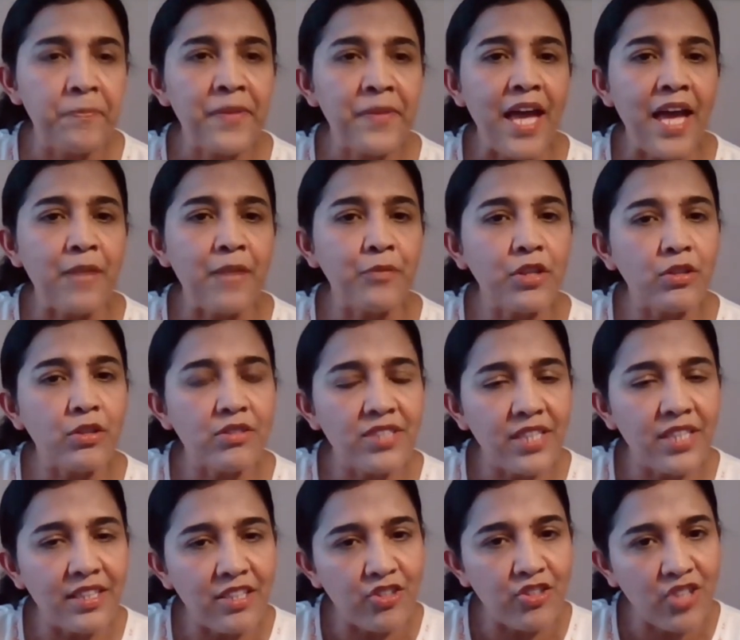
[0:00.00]
And we could
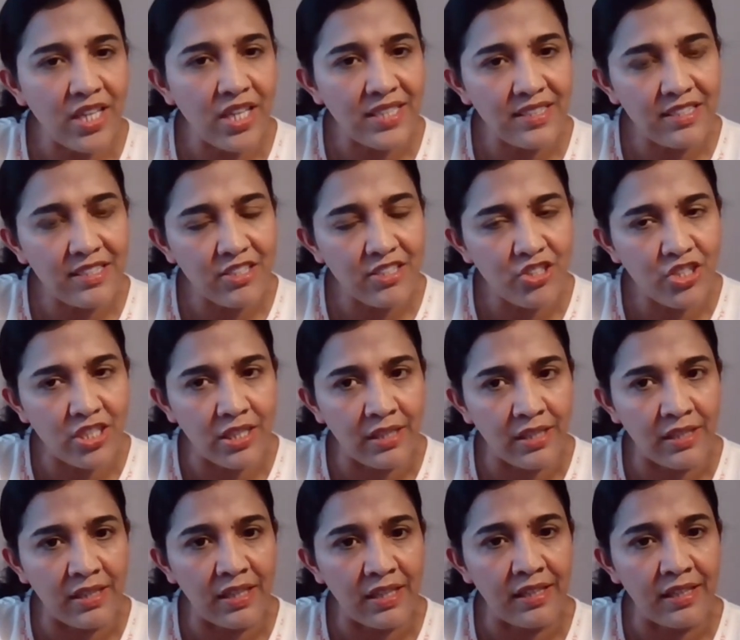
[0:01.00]
see the
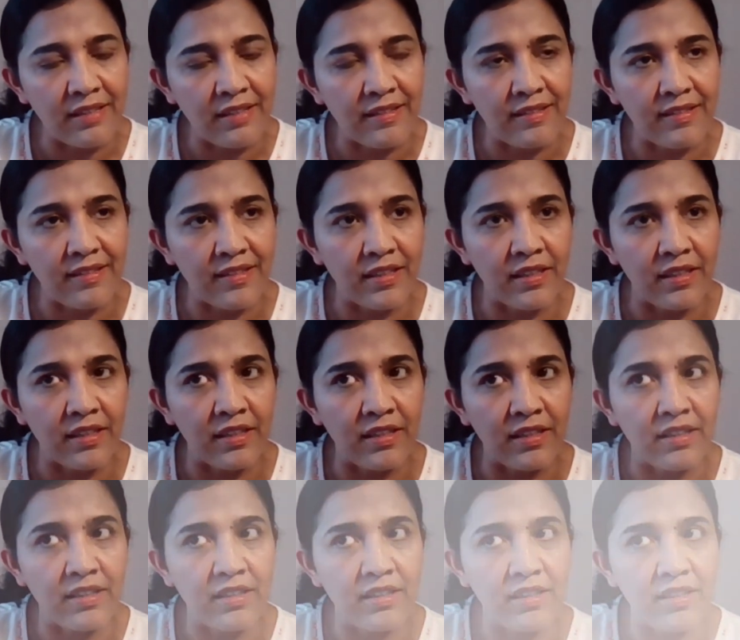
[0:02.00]
transition in his